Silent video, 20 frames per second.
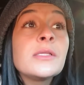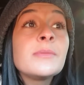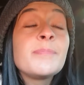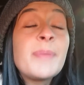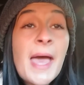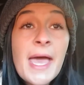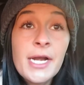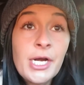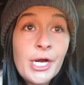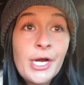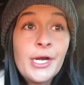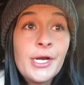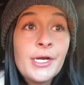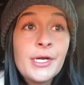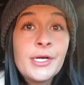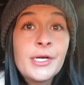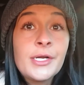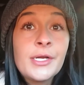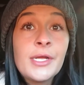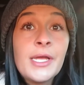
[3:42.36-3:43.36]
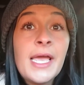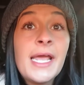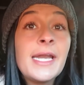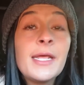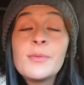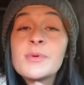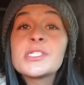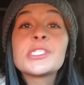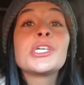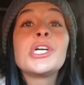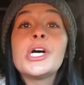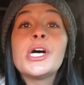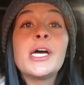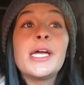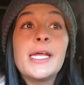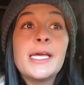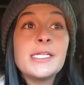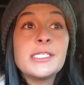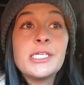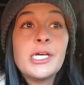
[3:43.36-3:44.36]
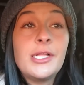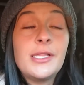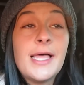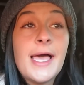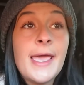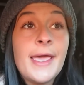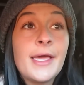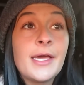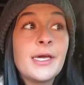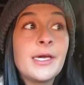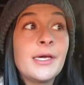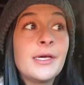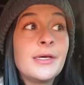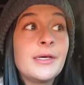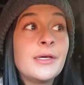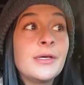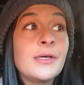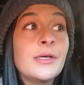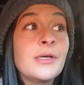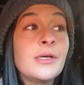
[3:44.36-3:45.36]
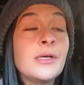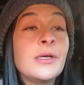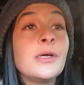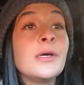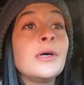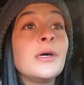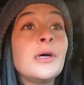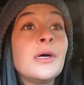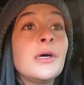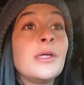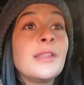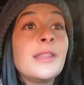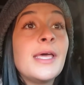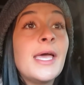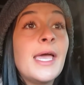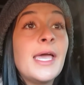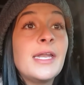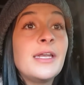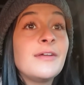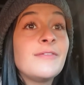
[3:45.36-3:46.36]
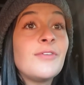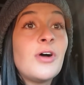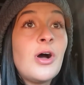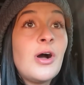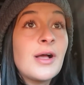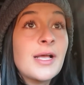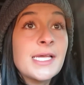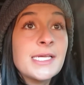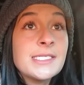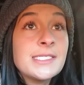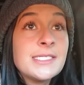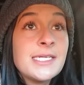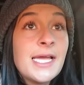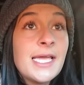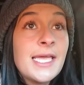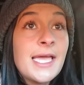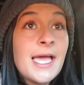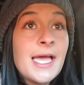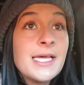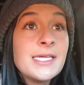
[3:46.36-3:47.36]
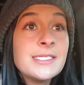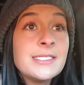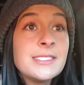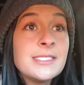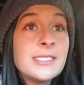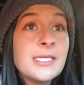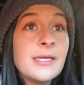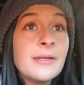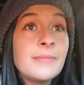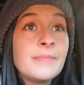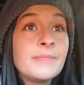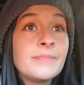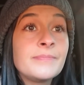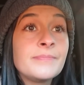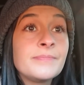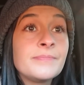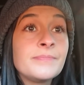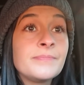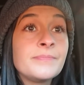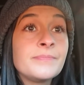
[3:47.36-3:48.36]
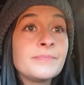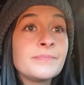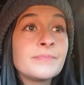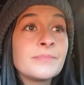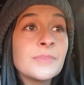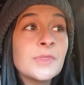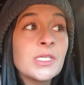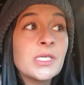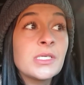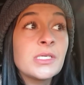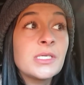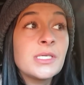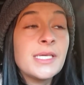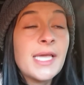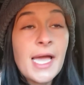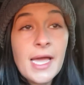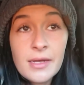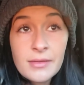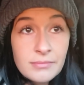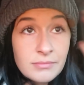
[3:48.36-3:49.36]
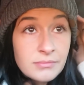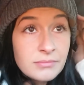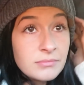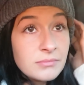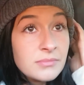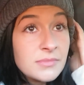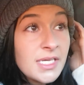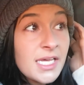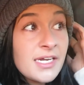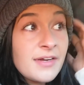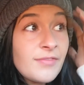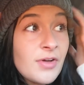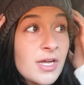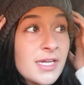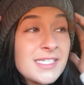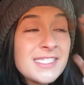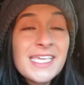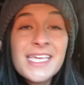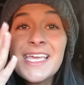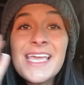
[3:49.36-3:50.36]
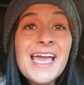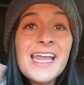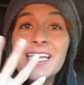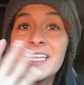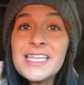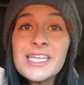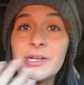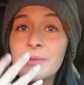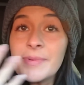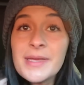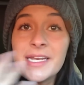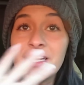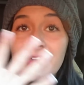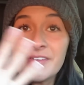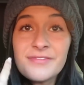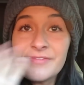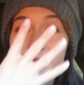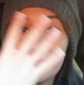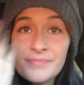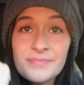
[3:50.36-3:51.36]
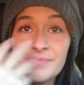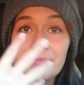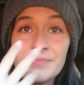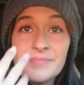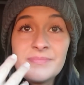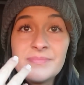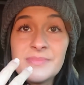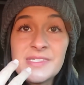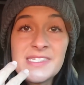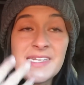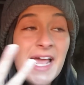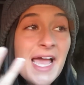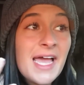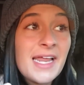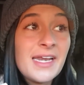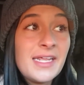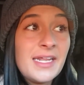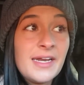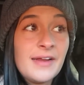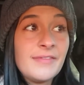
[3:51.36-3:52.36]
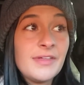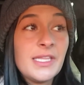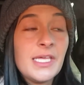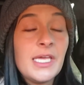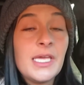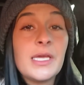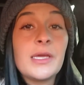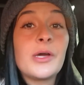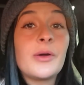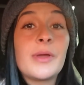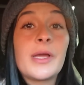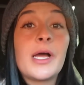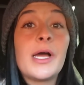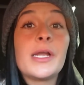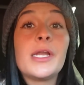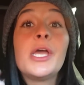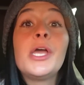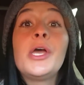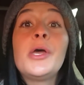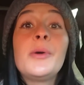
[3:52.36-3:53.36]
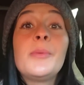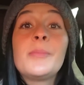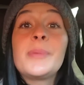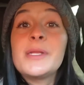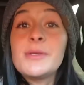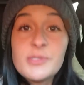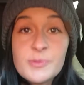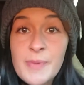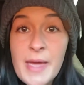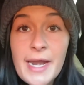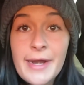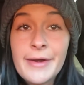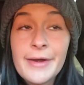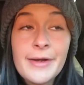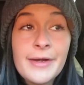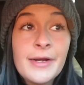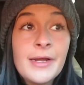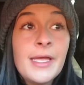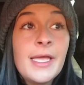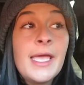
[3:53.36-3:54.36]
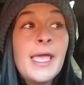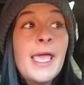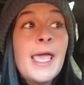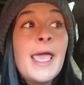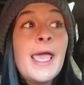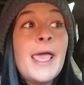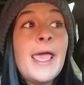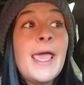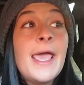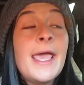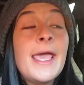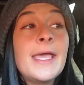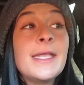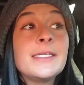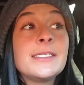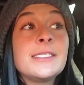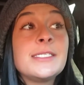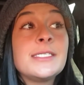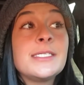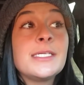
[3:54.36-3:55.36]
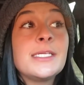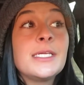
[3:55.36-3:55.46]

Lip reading: better, and he was good until like the end of August, I guess. Yeah, the end of August. Like he had a little bit of snot and everything going on, but he was better. And